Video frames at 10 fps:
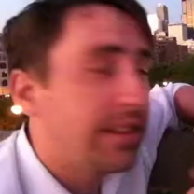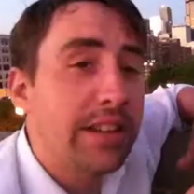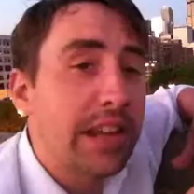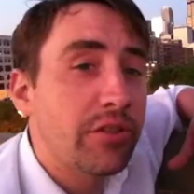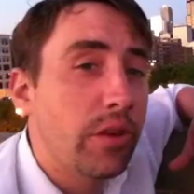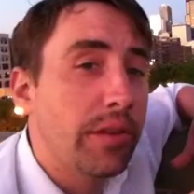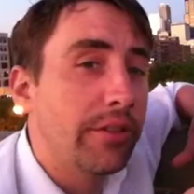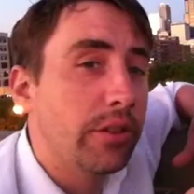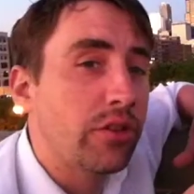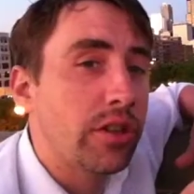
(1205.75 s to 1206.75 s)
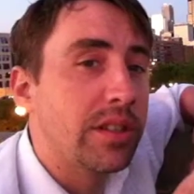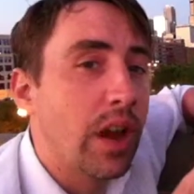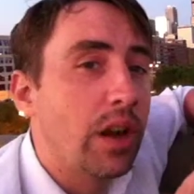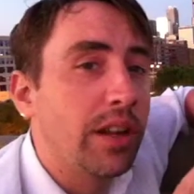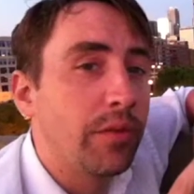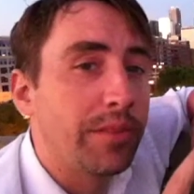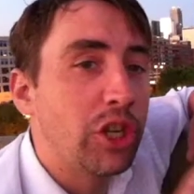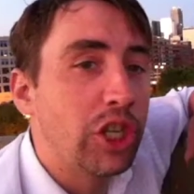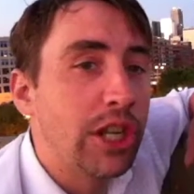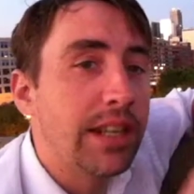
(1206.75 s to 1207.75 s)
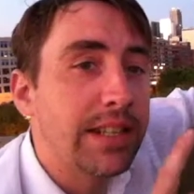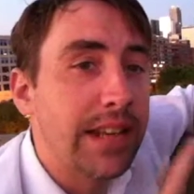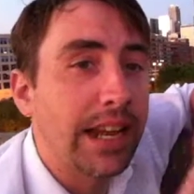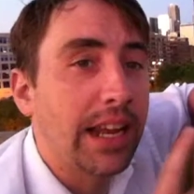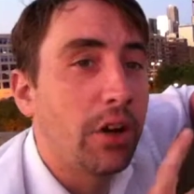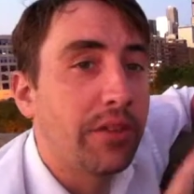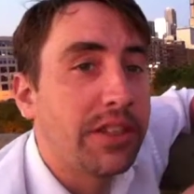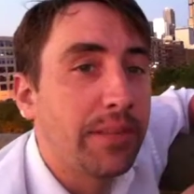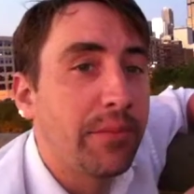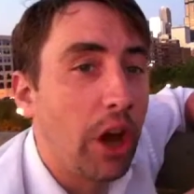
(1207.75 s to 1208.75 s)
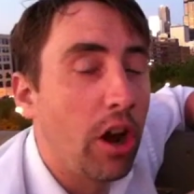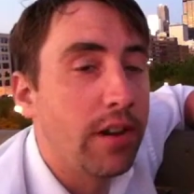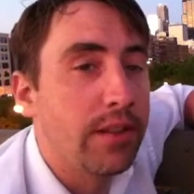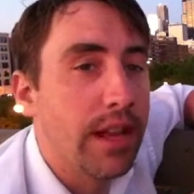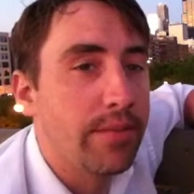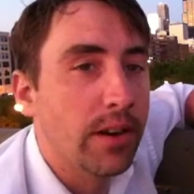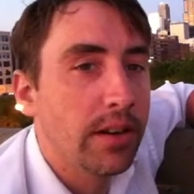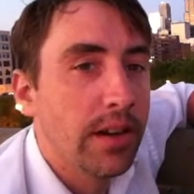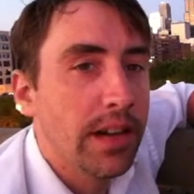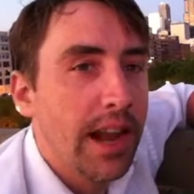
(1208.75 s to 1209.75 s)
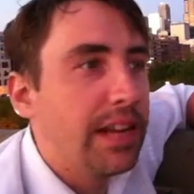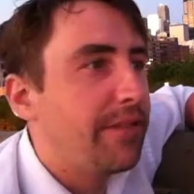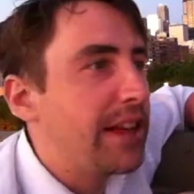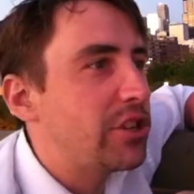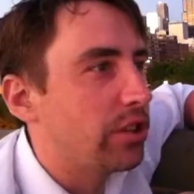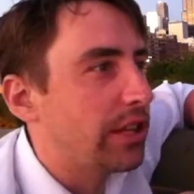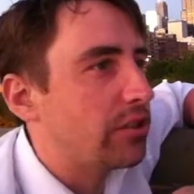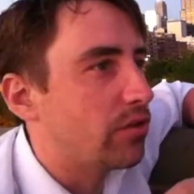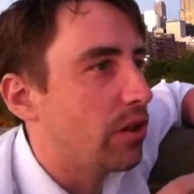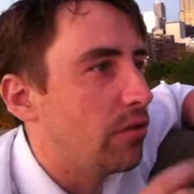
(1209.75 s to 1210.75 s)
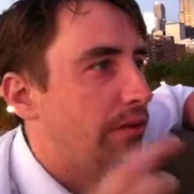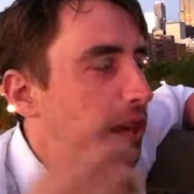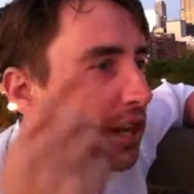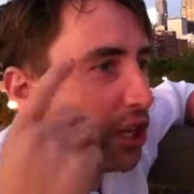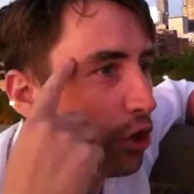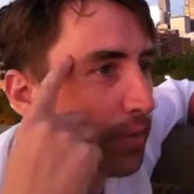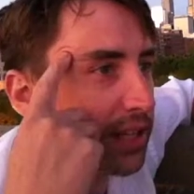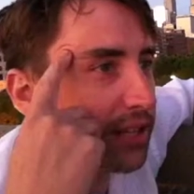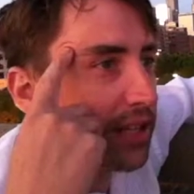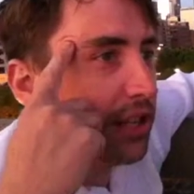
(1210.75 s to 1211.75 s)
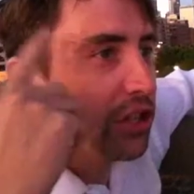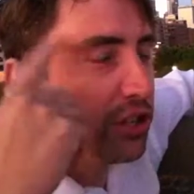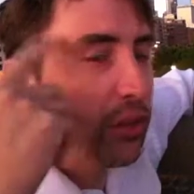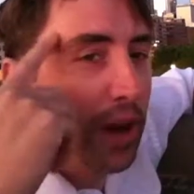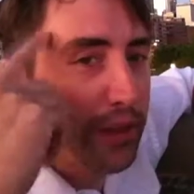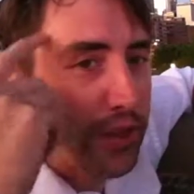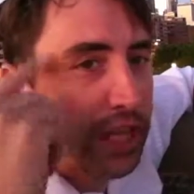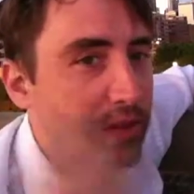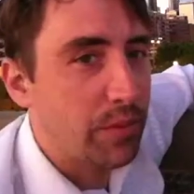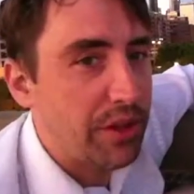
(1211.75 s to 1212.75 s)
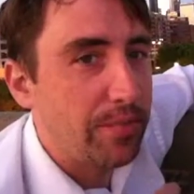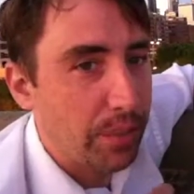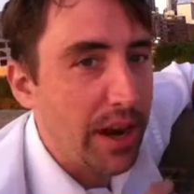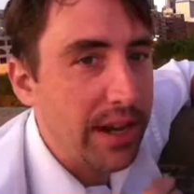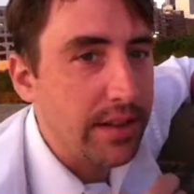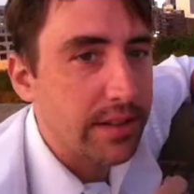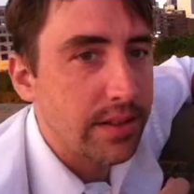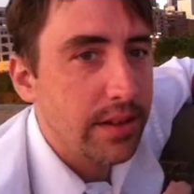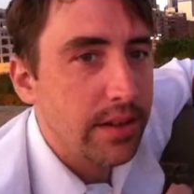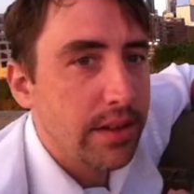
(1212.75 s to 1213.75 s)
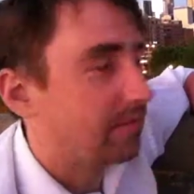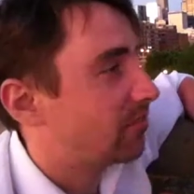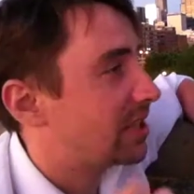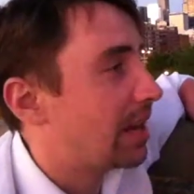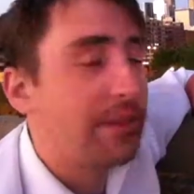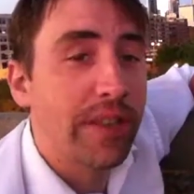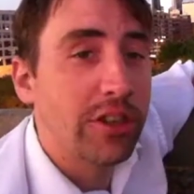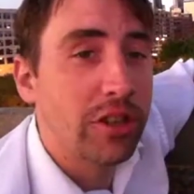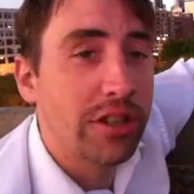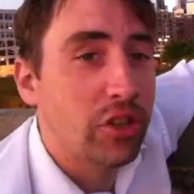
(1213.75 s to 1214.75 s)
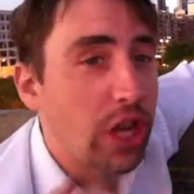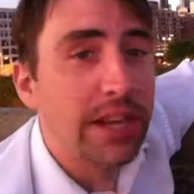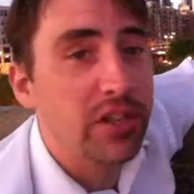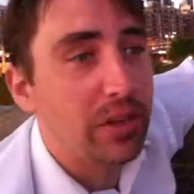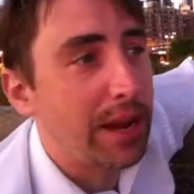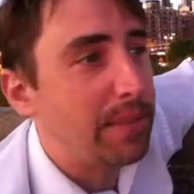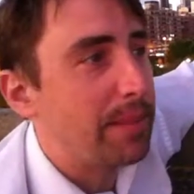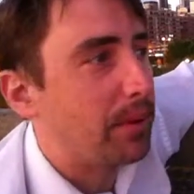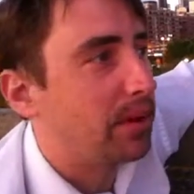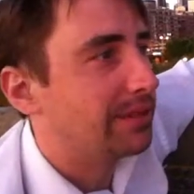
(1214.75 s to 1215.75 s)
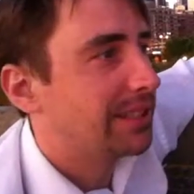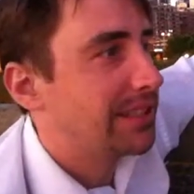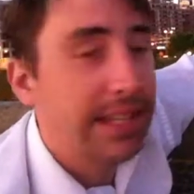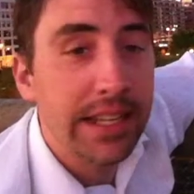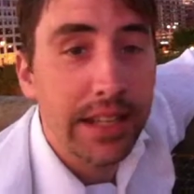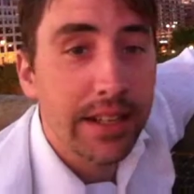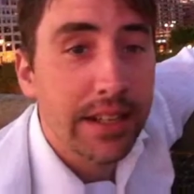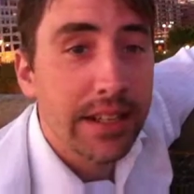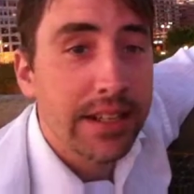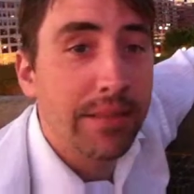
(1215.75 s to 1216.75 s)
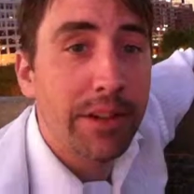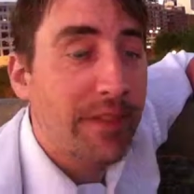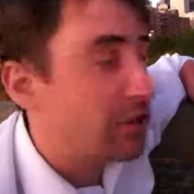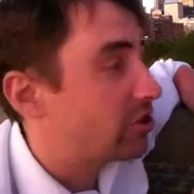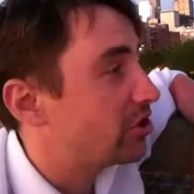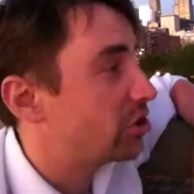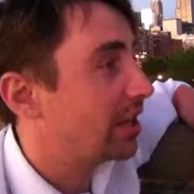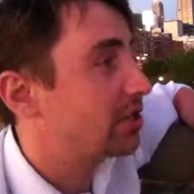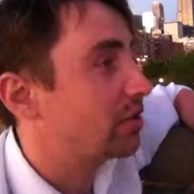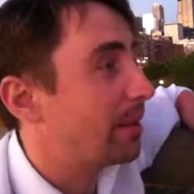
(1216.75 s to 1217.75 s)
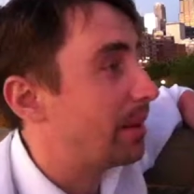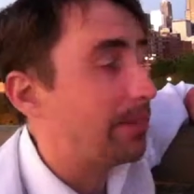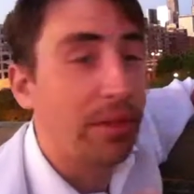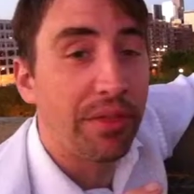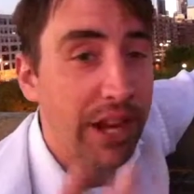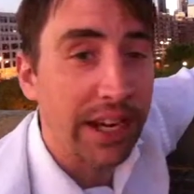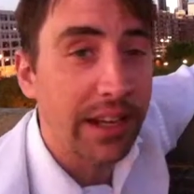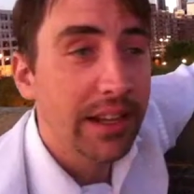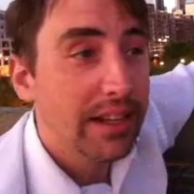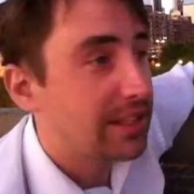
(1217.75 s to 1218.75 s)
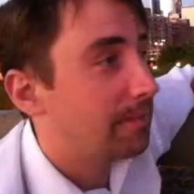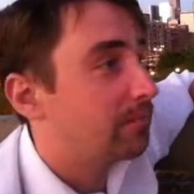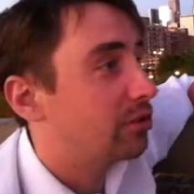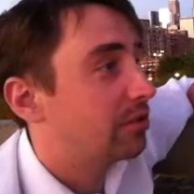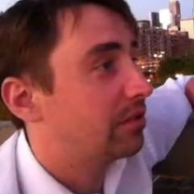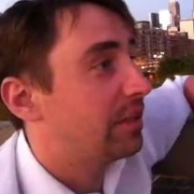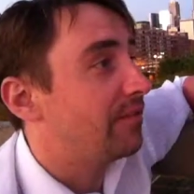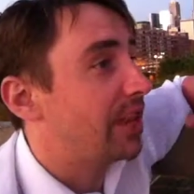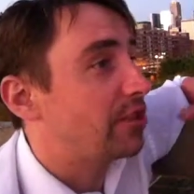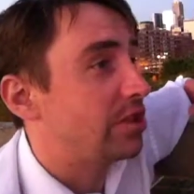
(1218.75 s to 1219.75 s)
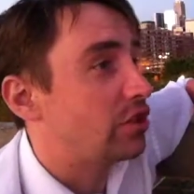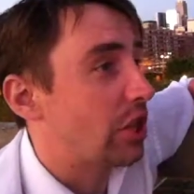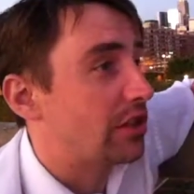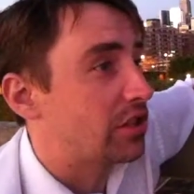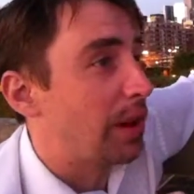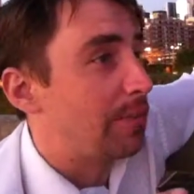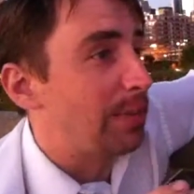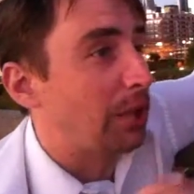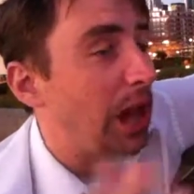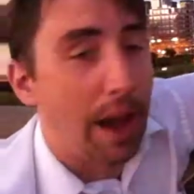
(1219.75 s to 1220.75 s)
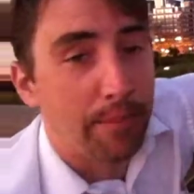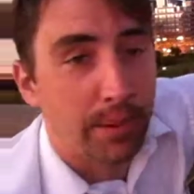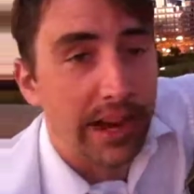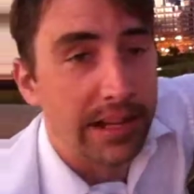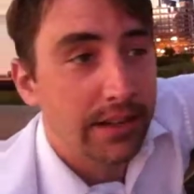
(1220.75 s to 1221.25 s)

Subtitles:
Industrial Revolution started with machines taking over some of the hard labor and eventually drove humans to do other things with their brains. Some inventions changed the way people see, some inventions changed the way people think, some inventions changed the way people operate.